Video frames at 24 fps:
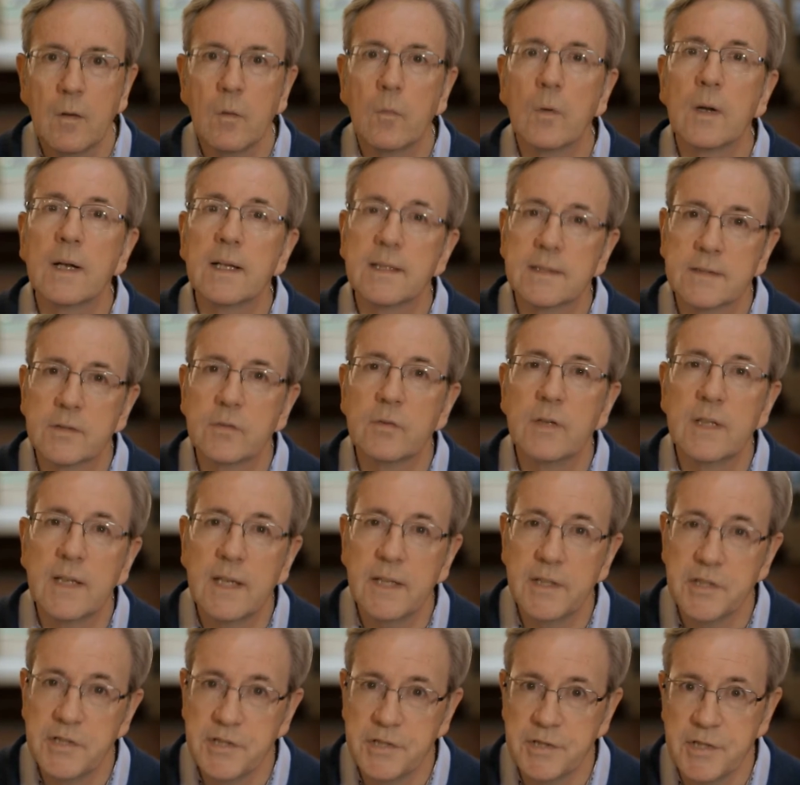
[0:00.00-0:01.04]
Well, it's a
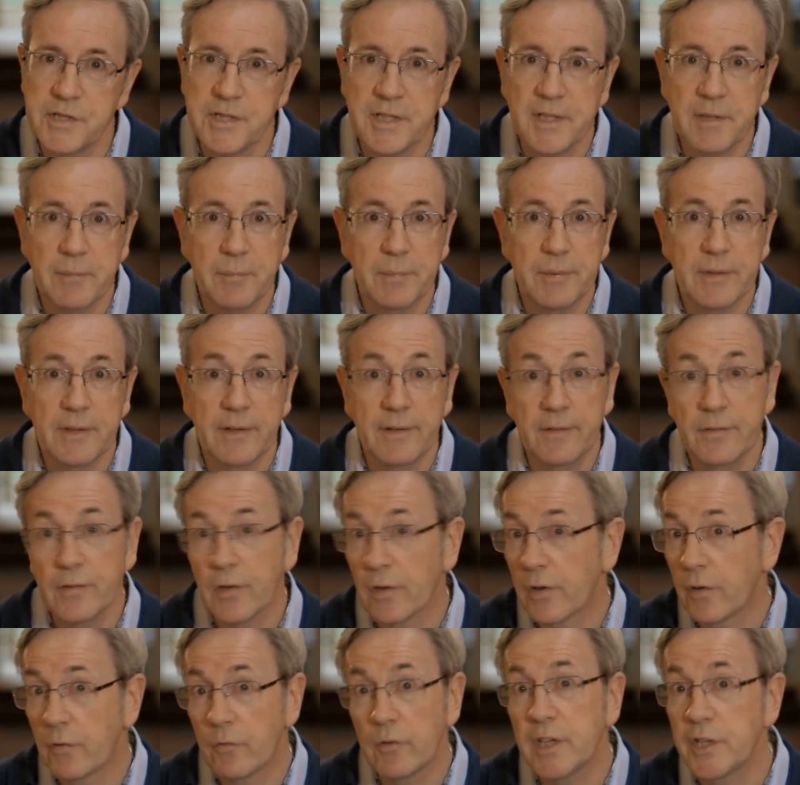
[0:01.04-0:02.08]
relationship and
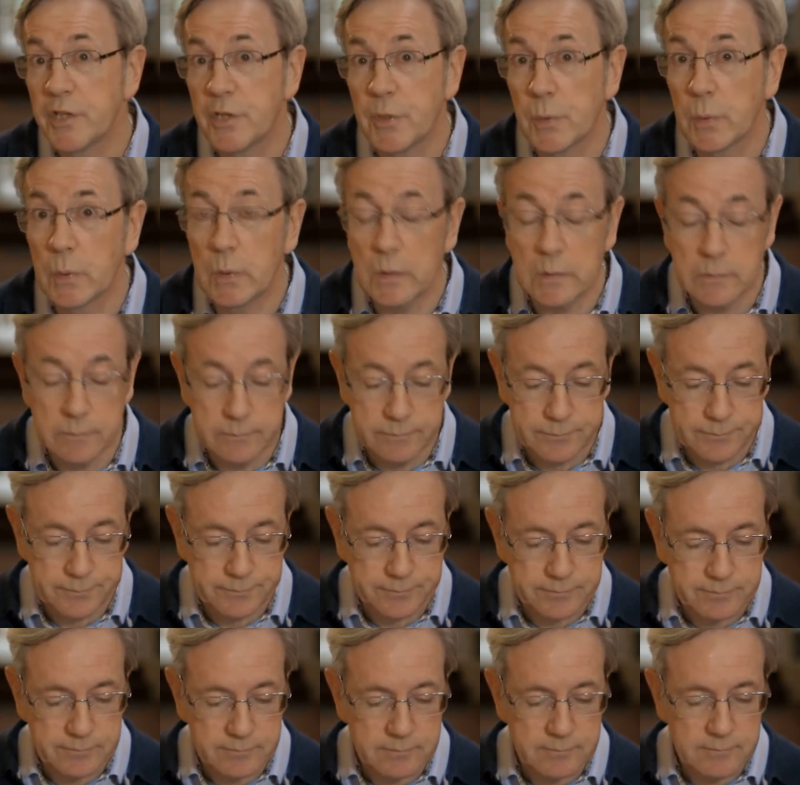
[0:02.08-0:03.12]
not a ritual.
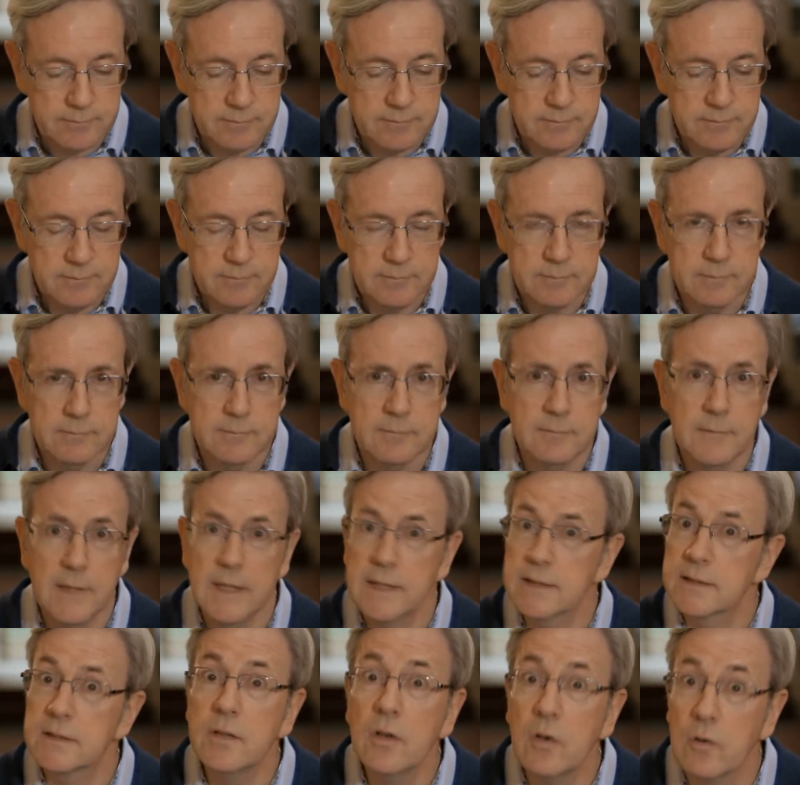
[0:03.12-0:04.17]

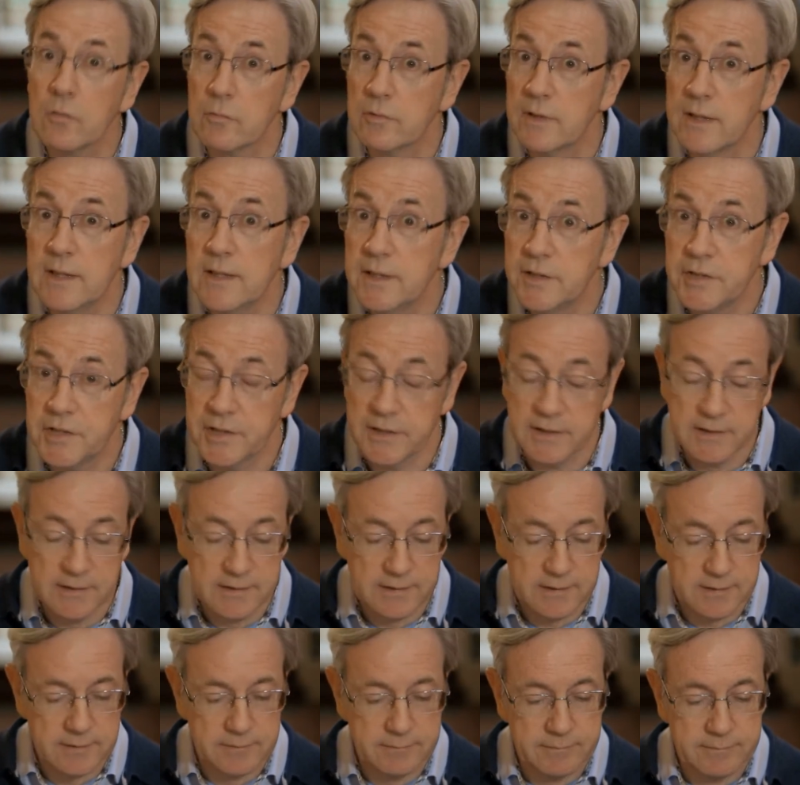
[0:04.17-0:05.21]
It's not
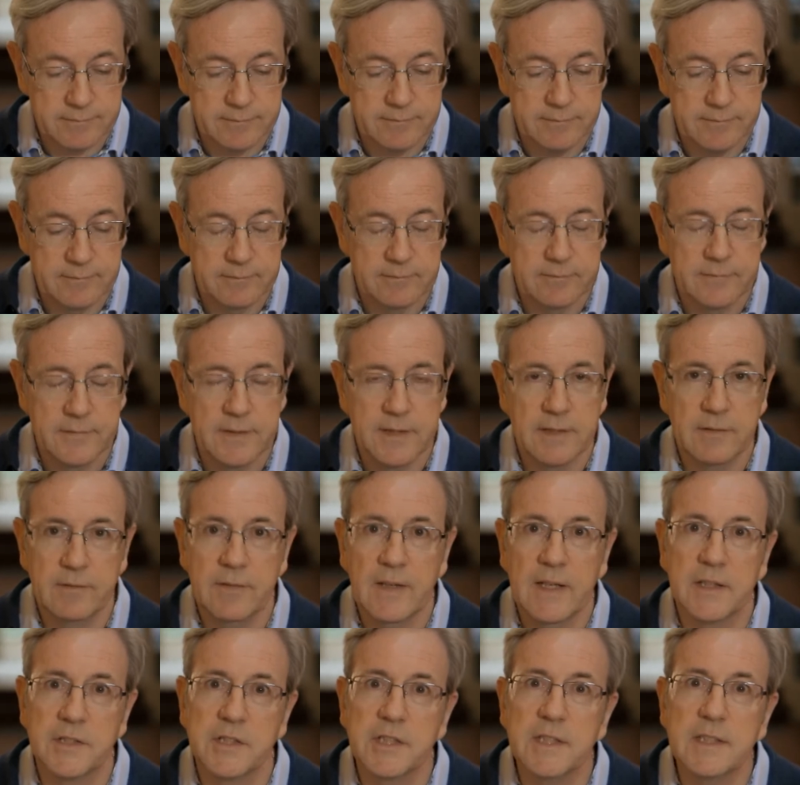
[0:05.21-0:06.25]
religious. In
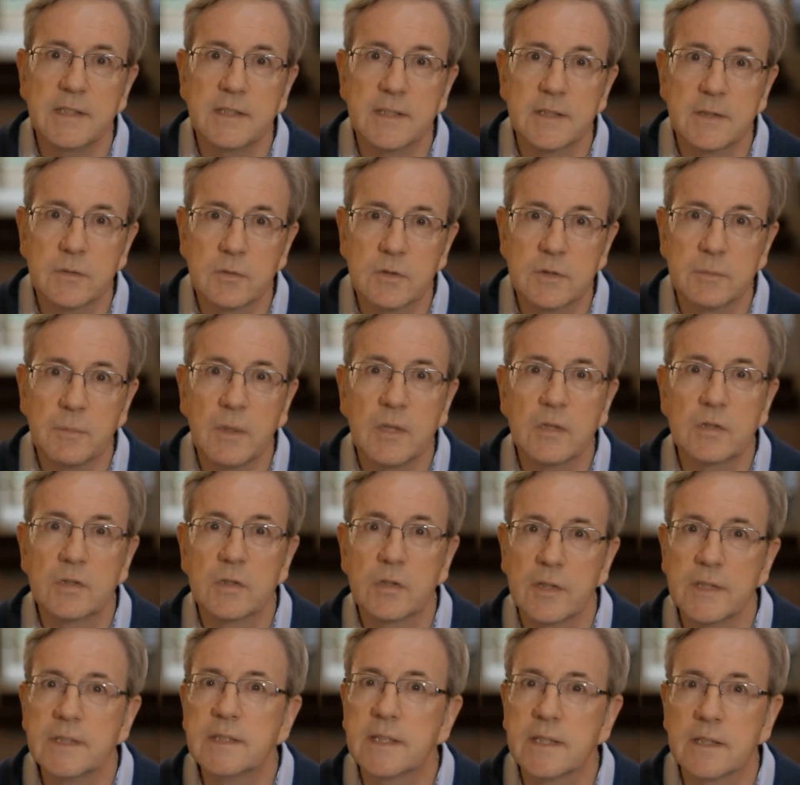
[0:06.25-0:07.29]
fact, Jesus was most
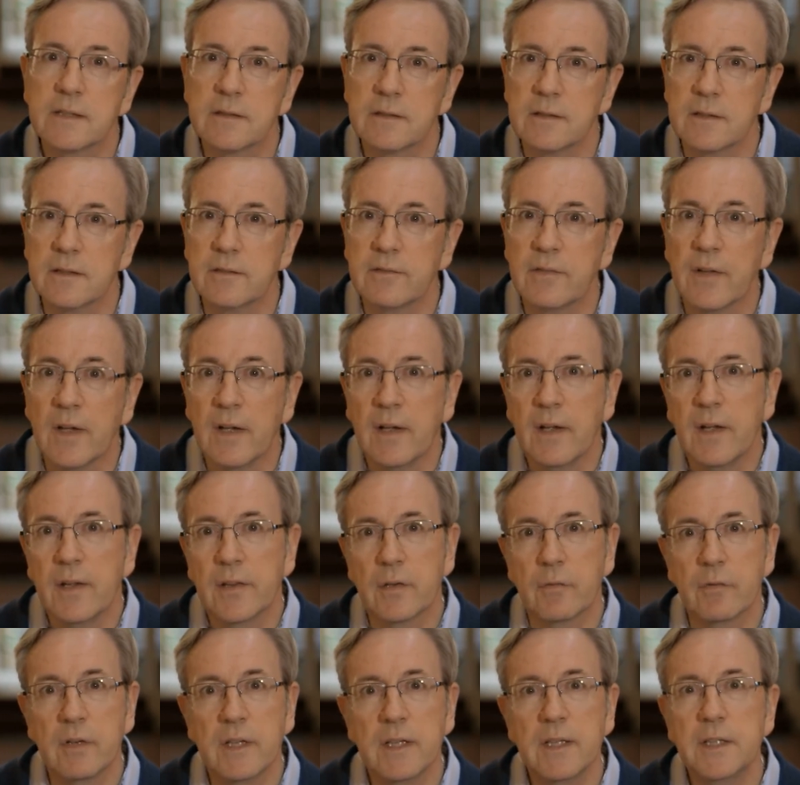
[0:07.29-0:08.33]
critical of
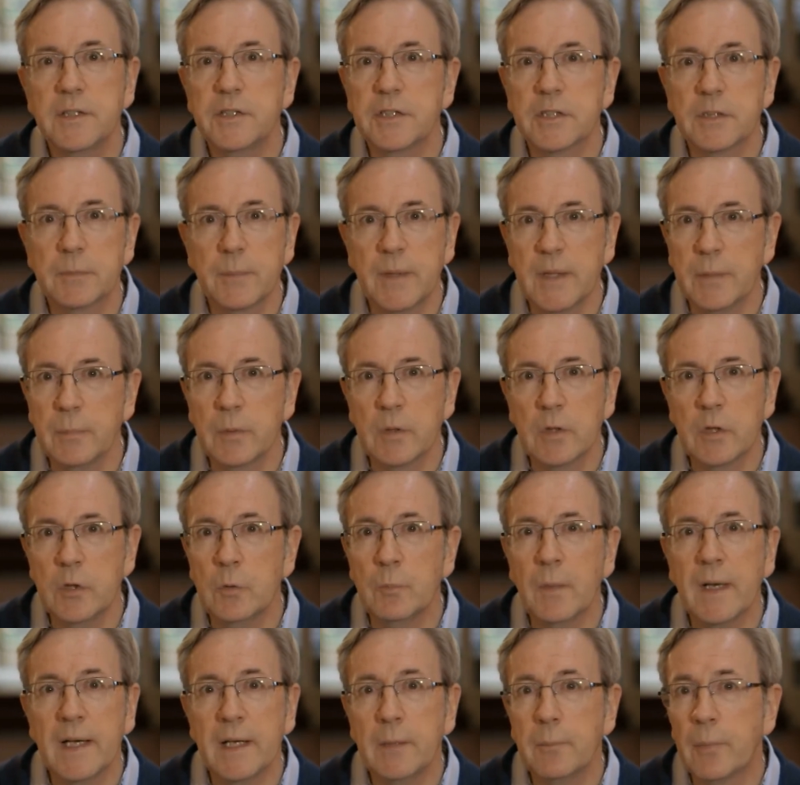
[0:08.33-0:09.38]
the religious people who
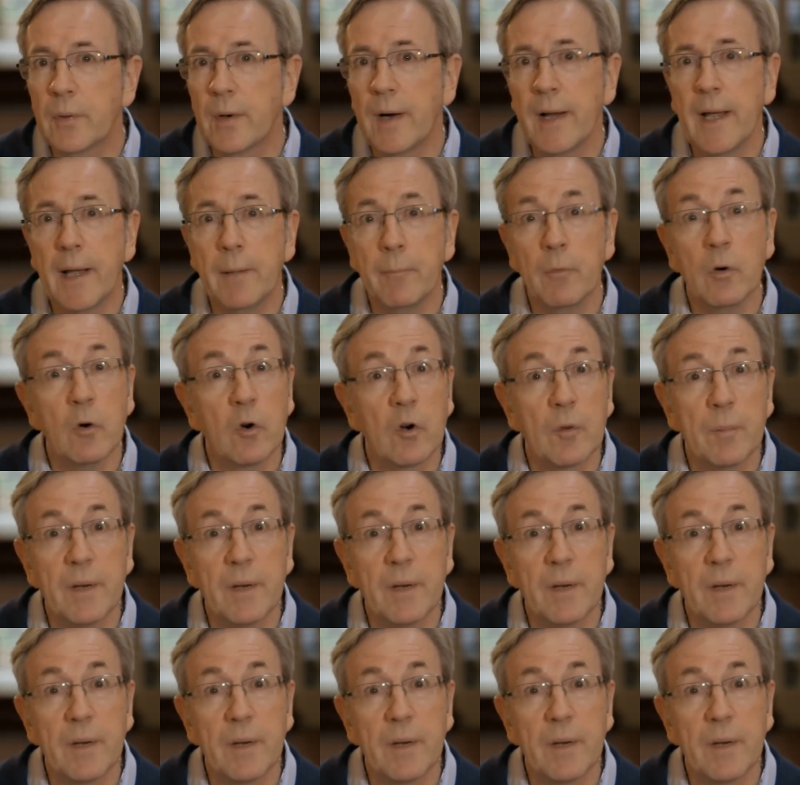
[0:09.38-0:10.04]
made prayer more